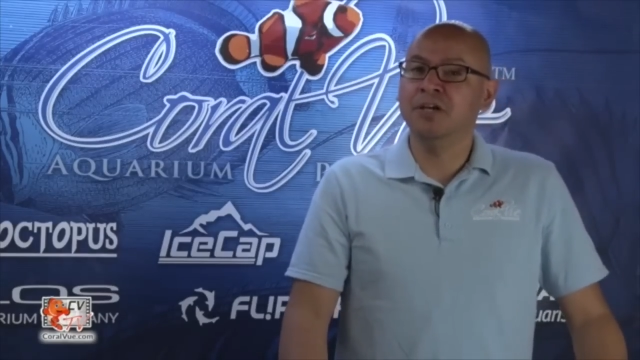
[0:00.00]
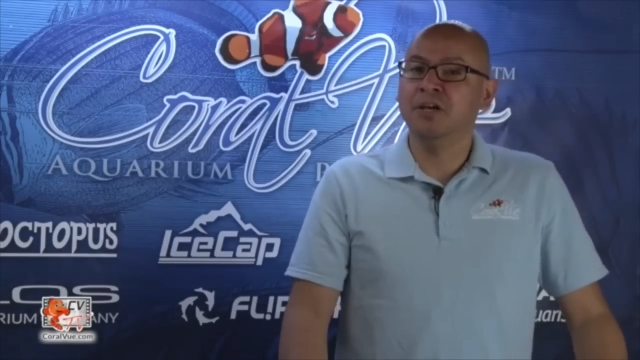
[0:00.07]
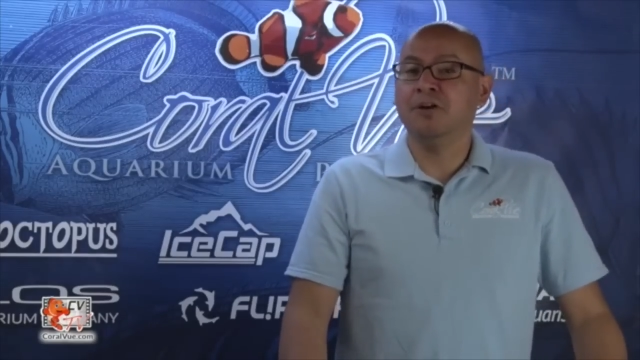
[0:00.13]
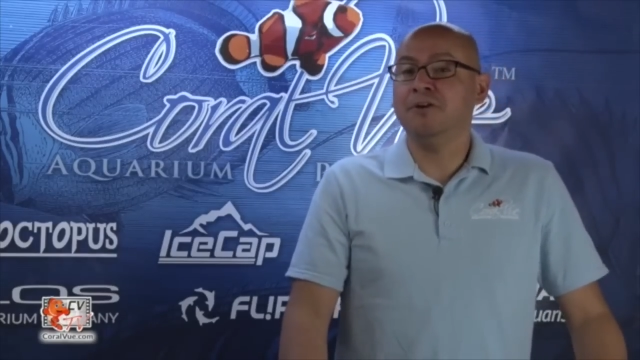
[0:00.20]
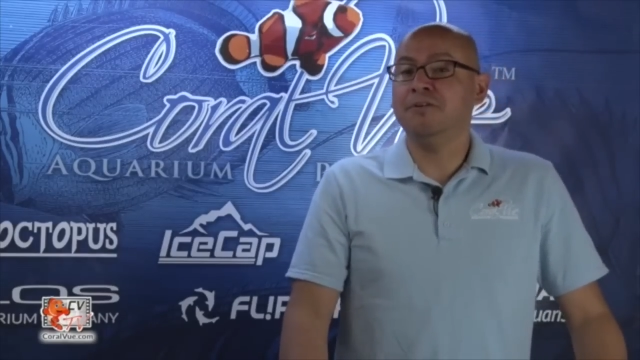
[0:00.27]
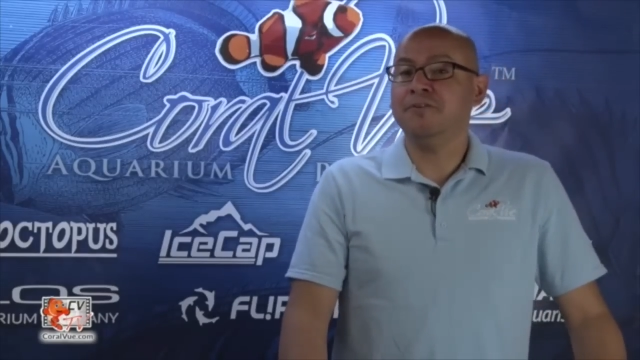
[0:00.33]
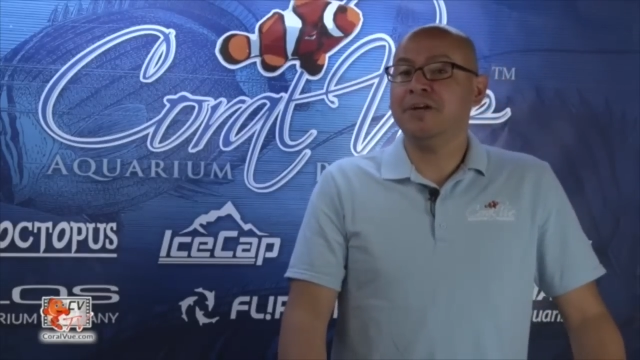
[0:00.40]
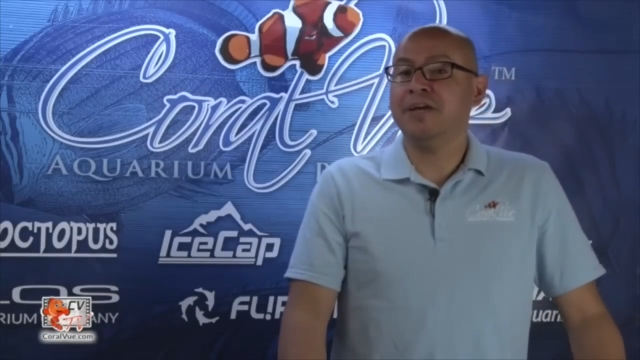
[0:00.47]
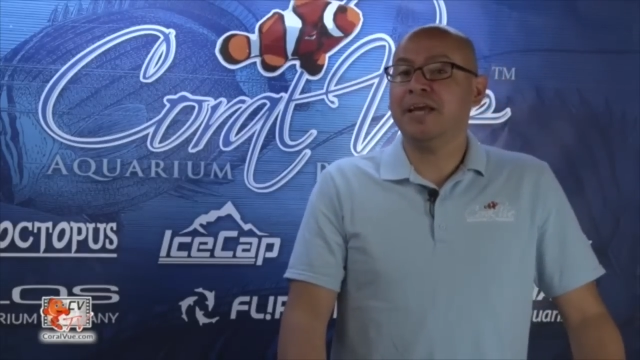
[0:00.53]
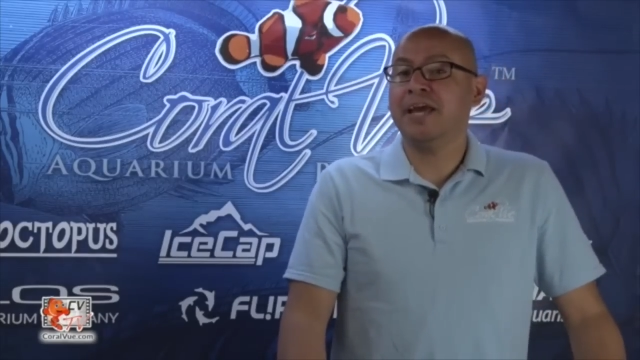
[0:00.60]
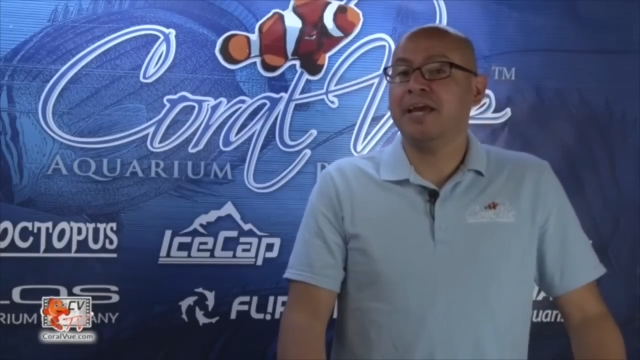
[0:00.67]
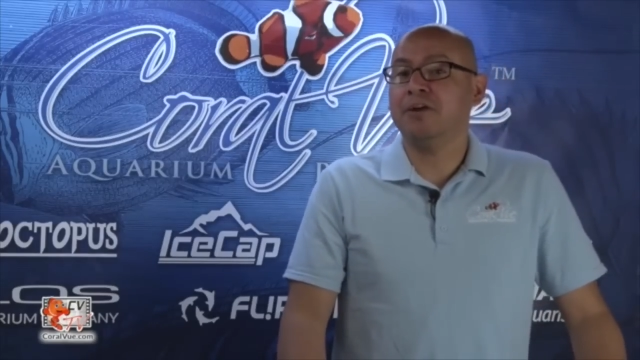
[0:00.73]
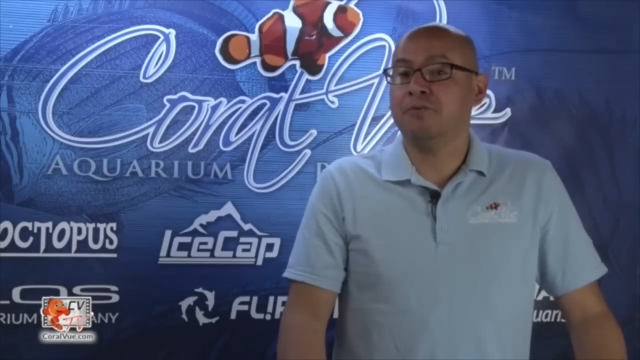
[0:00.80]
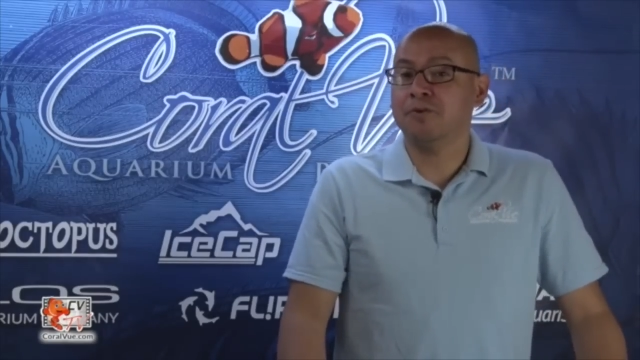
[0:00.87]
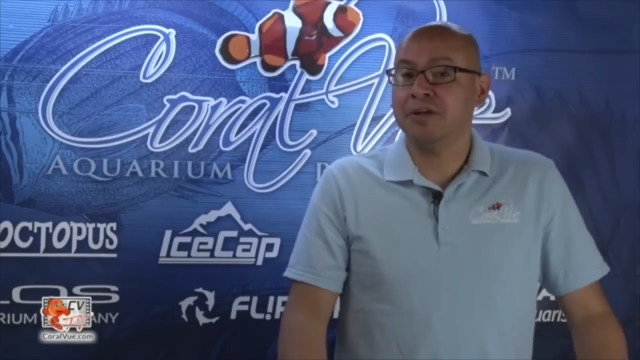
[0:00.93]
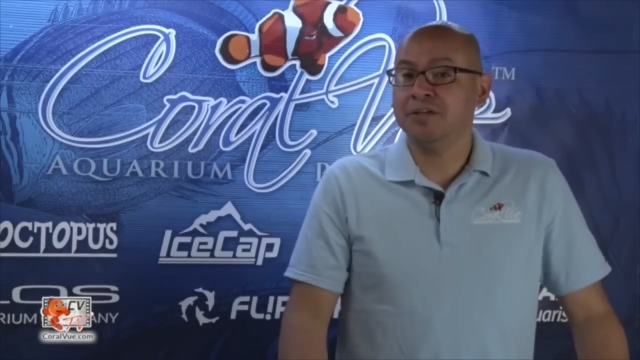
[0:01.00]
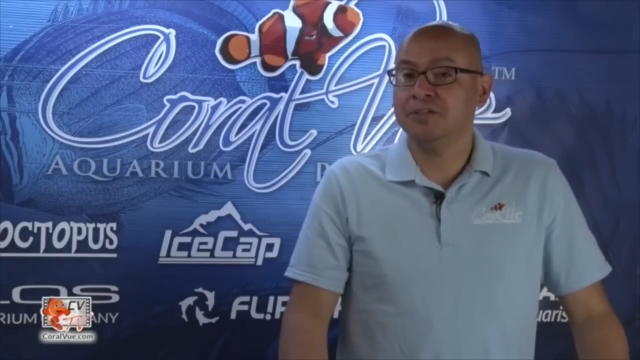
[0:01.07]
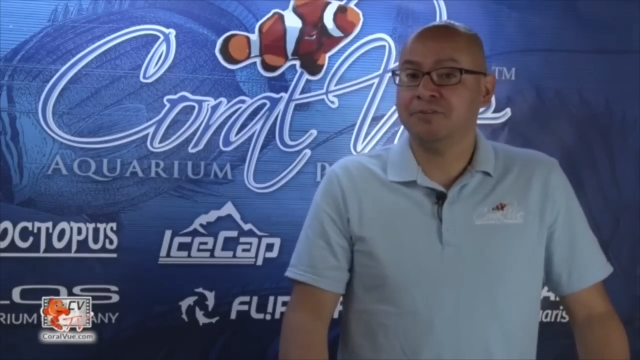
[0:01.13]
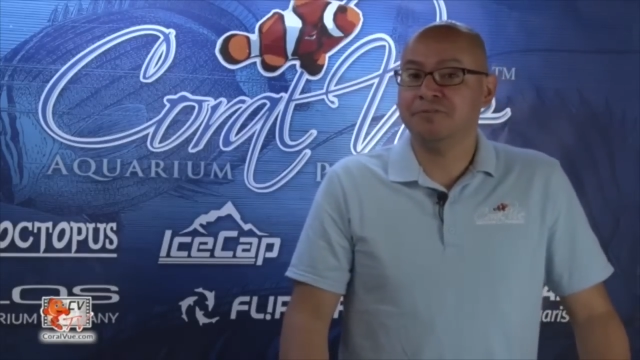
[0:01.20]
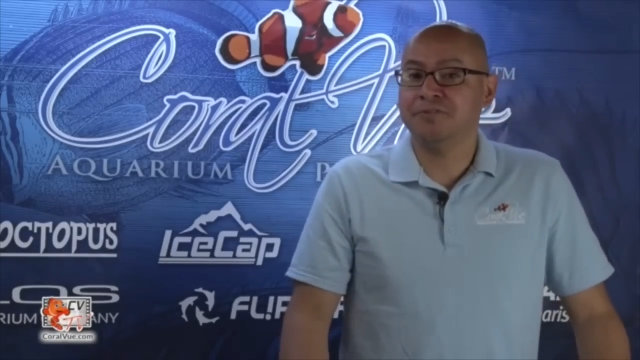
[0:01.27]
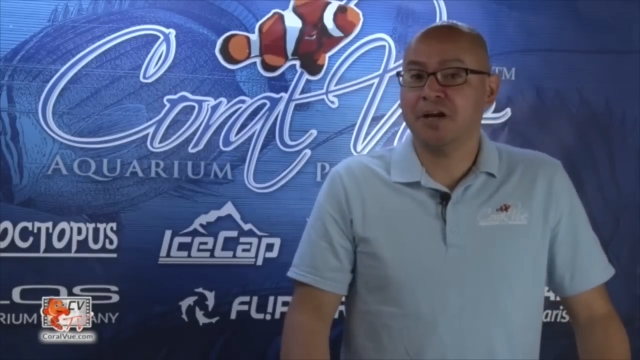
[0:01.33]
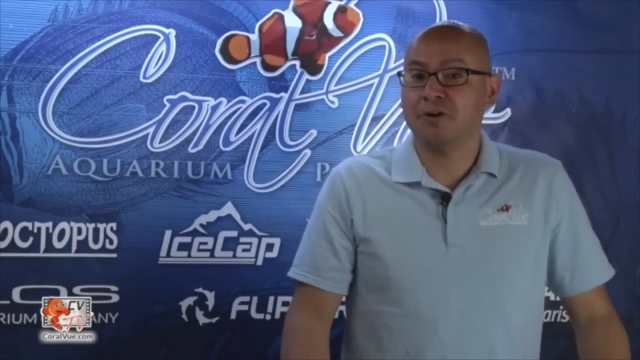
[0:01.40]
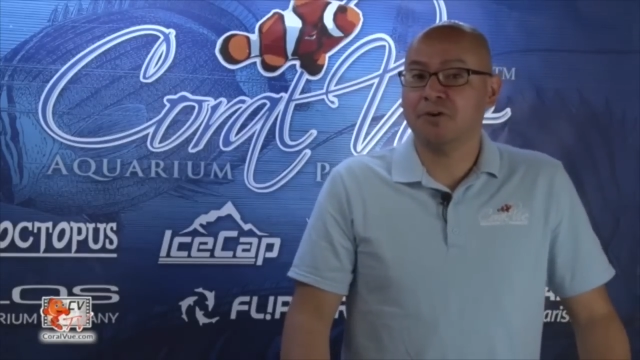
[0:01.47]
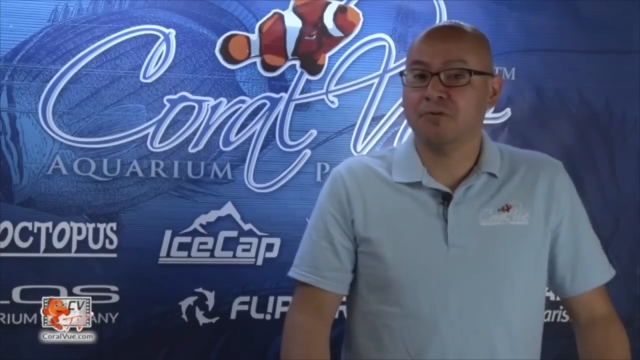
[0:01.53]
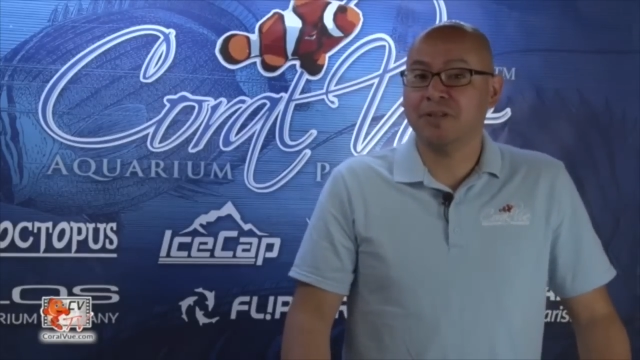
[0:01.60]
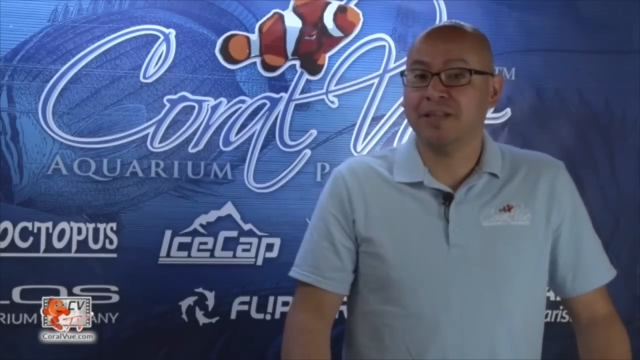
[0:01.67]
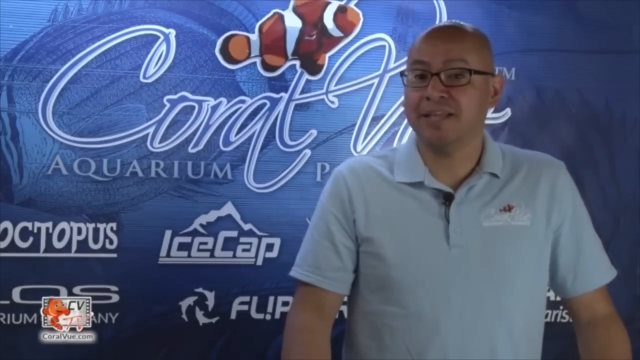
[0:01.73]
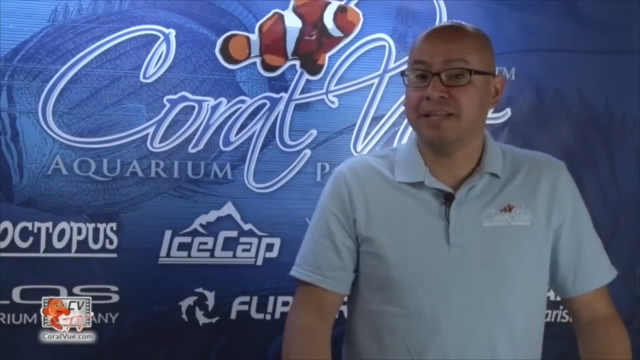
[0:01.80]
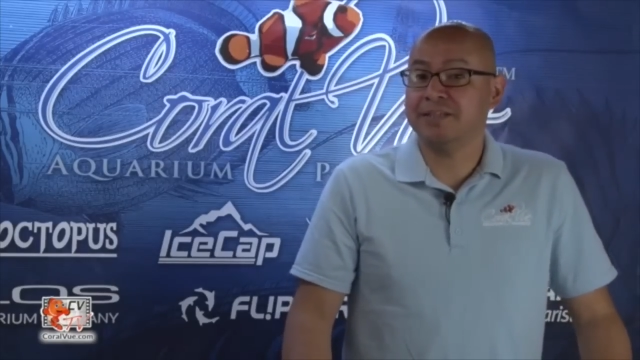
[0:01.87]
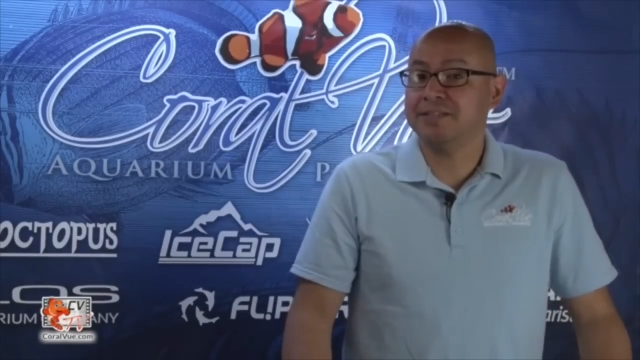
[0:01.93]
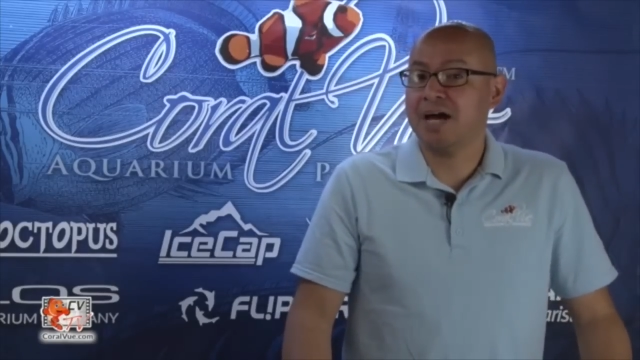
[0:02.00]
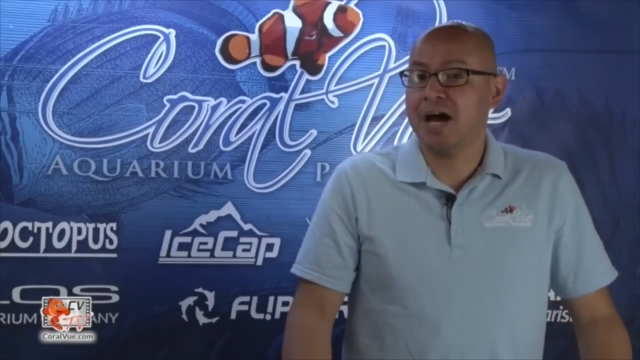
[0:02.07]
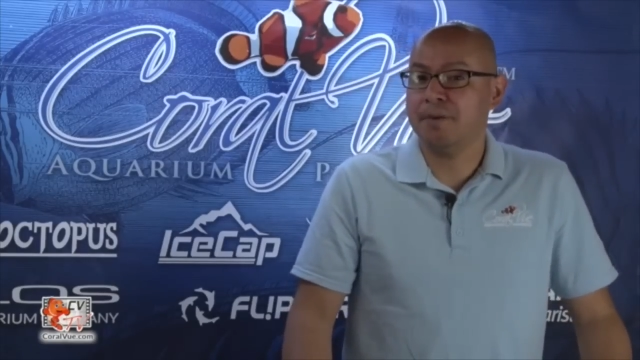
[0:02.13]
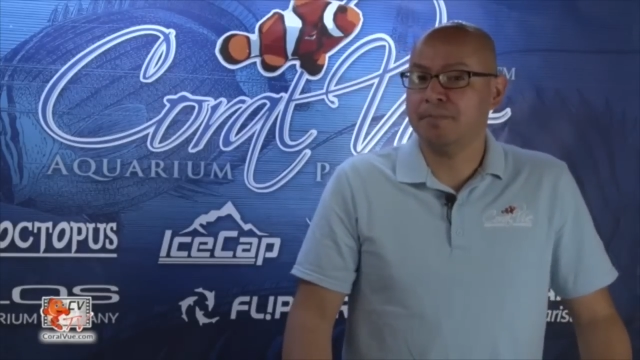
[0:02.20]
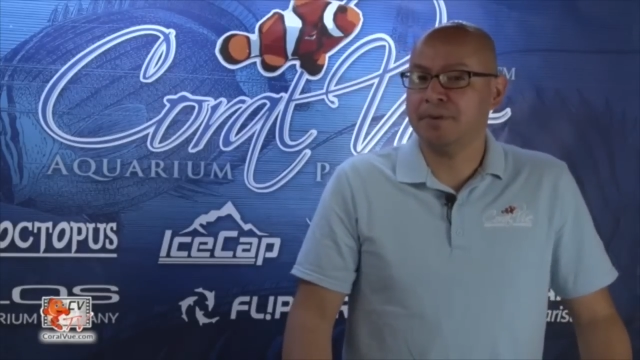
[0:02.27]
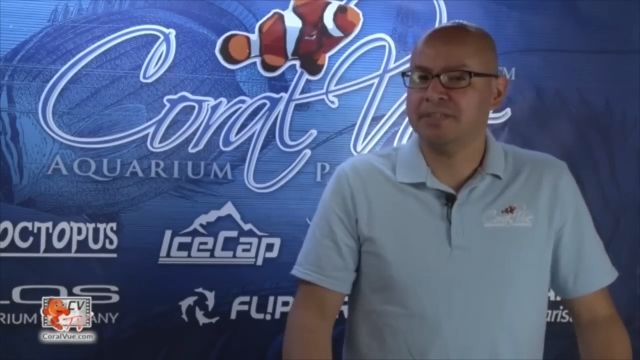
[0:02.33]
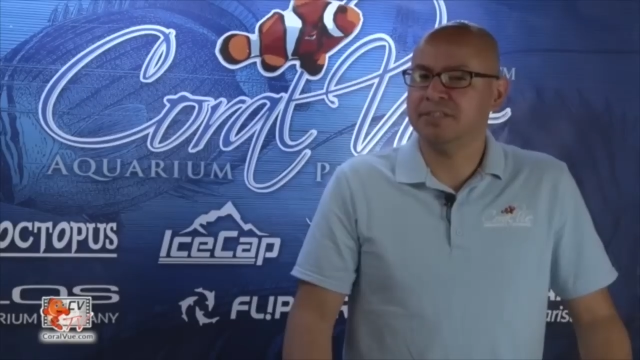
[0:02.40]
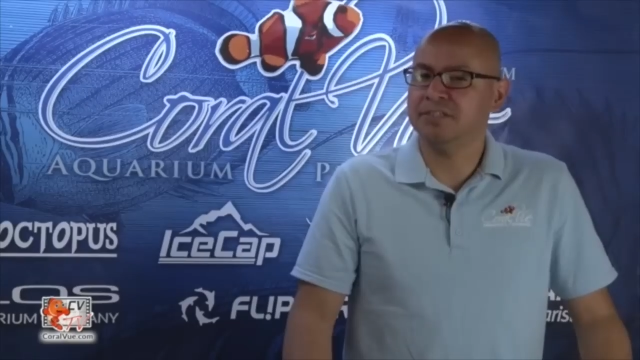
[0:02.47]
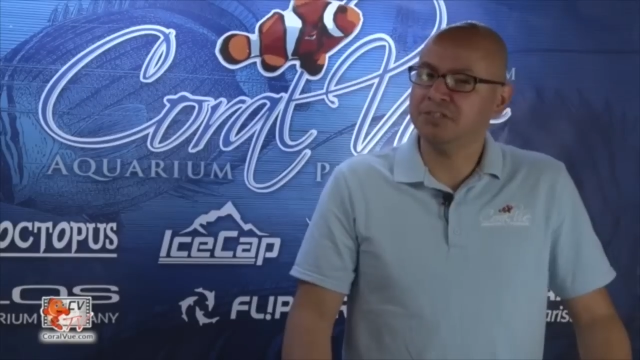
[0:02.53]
covering a range of gyro-related topics,